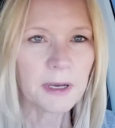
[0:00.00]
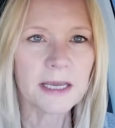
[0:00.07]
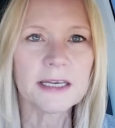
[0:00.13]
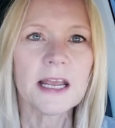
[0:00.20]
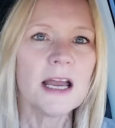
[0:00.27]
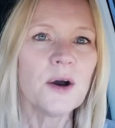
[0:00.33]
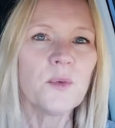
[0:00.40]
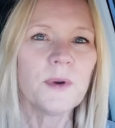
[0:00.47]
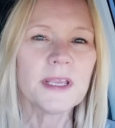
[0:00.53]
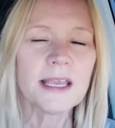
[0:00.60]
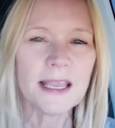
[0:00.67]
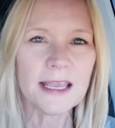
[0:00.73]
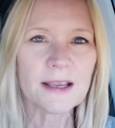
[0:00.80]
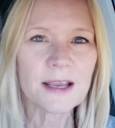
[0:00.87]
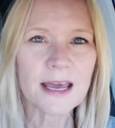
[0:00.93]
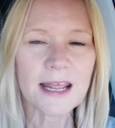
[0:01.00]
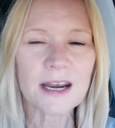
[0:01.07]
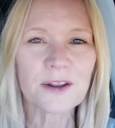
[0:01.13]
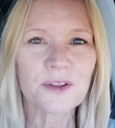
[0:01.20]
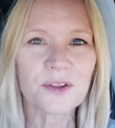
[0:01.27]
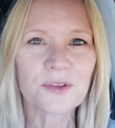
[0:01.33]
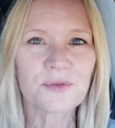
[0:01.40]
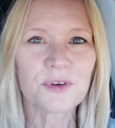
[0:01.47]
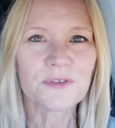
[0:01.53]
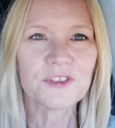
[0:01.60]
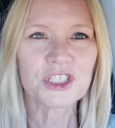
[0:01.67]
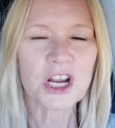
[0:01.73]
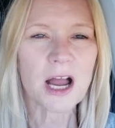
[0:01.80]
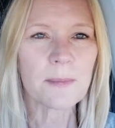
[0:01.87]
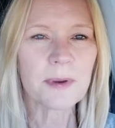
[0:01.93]
but we got out of the thrift
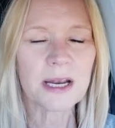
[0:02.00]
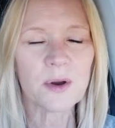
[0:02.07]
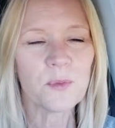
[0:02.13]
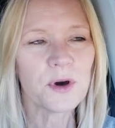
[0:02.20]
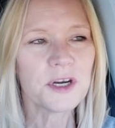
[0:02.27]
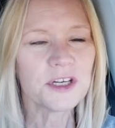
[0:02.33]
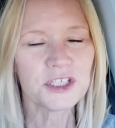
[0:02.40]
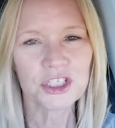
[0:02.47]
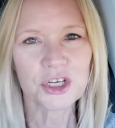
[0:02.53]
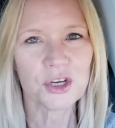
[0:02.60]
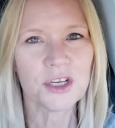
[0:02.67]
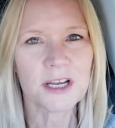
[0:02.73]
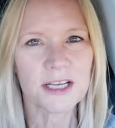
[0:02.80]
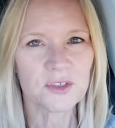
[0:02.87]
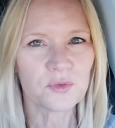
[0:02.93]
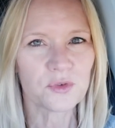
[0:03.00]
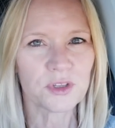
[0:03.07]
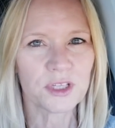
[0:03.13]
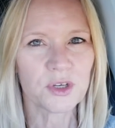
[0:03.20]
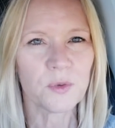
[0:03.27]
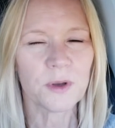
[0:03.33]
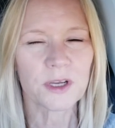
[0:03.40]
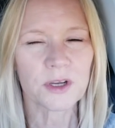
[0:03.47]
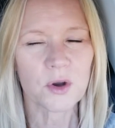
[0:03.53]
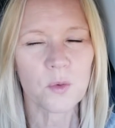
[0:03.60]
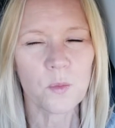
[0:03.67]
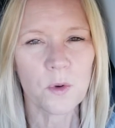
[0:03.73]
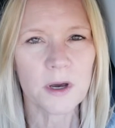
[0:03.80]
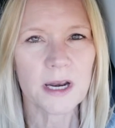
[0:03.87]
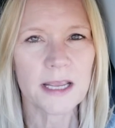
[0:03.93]
shop and I wanted to show you guys really quick
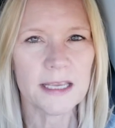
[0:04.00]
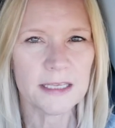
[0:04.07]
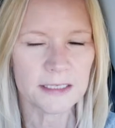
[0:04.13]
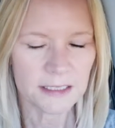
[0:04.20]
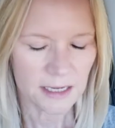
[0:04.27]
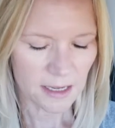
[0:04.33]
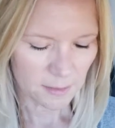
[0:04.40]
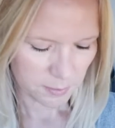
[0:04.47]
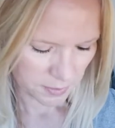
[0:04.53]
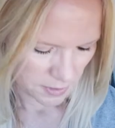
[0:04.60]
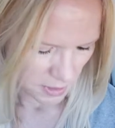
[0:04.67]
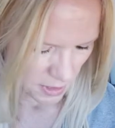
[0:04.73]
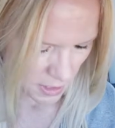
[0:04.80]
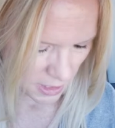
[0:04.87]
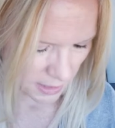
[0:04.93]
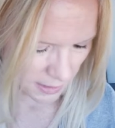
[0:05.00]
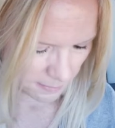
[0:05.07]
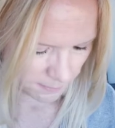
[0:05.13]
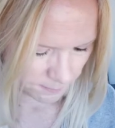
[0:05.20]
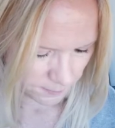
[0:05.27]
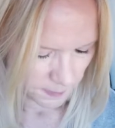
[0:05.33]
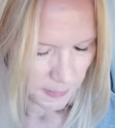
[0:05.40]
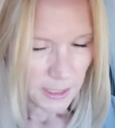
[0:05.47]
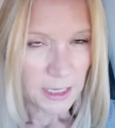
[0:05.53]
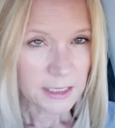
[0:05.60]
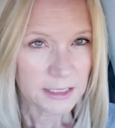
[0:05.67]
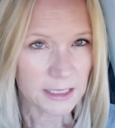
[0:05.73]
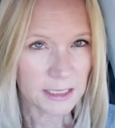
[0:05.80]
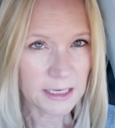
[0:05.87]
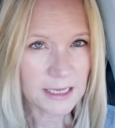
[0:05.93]
what I ended up um,
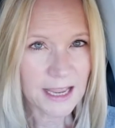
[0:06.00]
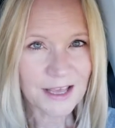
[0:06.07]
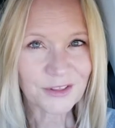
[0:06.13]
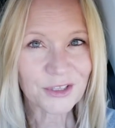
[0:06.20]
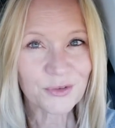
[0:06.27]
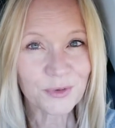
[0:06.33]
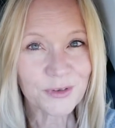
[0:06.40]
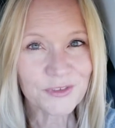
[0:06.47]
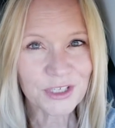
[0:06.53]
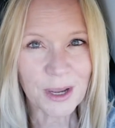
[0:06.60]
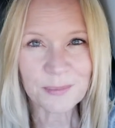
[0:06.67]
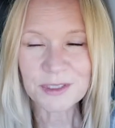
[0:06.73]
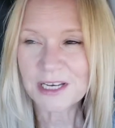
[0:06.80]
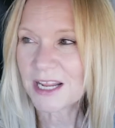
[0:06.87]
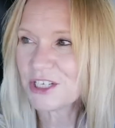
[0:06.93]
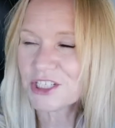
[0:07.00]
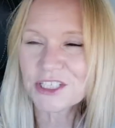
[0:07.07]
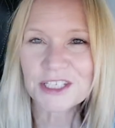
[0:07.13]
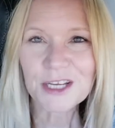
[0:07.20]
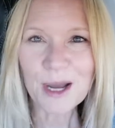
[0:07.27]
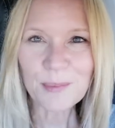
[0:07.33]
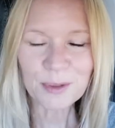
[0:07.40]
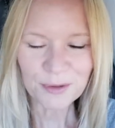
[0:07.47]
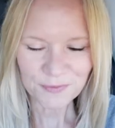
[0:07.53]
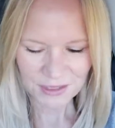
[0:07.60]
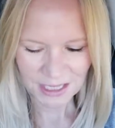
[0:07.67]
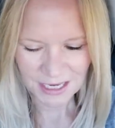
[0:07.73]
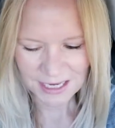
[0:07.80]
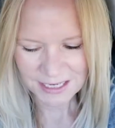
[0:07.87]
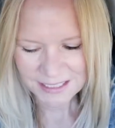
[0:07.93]
getting at the thrift shop today. Just a couple of
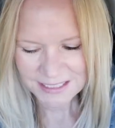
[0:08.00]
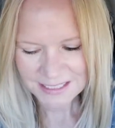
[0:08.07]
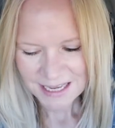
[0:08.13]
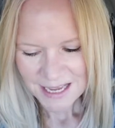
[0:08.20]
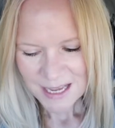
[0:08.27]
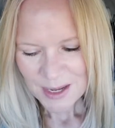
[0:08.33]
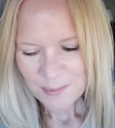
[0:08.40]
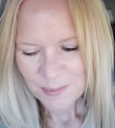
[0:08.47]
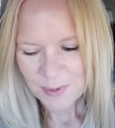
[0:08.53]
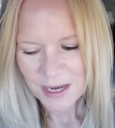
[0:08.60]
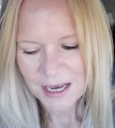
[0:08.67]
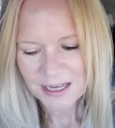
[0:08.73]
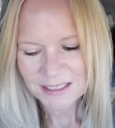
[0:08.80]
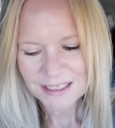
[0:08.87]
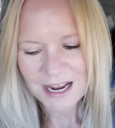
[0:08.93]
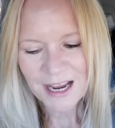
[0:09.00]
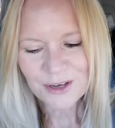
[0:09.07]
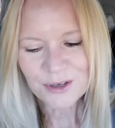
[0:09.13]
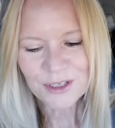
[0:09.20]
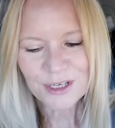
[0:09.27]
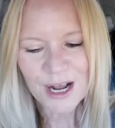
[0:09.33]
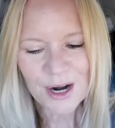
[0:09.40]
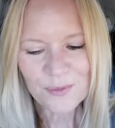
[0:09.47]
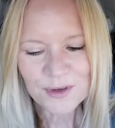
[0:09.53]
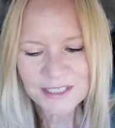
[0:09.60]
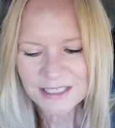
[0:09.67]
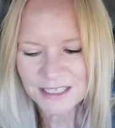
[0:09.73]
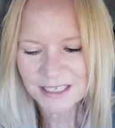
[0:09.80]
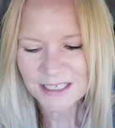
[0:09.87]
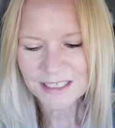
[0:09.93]
things, but I could not
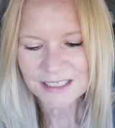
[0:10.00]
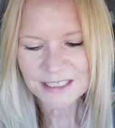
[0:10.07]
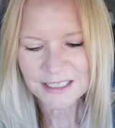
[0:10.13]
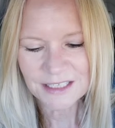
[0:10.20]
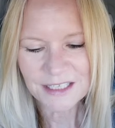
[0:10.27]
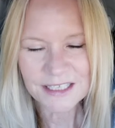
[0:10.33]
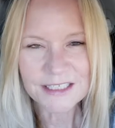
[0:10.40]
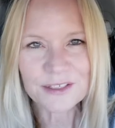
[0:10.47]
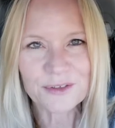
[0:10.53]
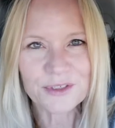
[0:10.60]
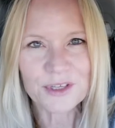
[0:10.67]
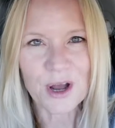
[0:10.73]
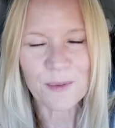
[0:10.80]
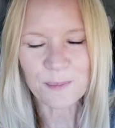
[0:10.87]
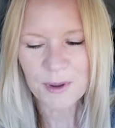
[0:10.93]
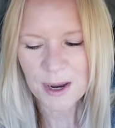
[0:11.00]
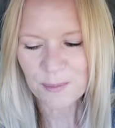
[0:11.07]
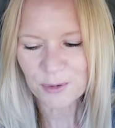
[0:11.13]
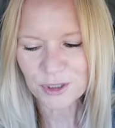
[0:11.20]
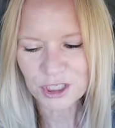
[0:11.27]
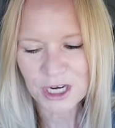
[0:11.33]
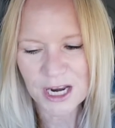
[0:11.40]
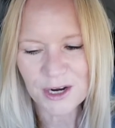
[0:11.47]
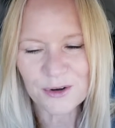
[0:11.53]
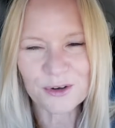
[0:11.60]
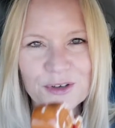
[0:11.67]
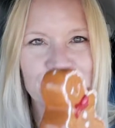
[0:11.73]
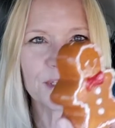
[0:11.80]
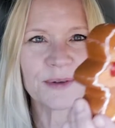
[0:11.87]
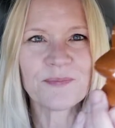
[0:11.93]
resist these little salt and pepper
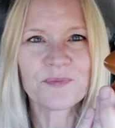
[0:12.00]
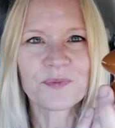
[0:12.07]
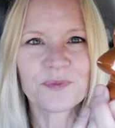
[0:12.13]
shakers.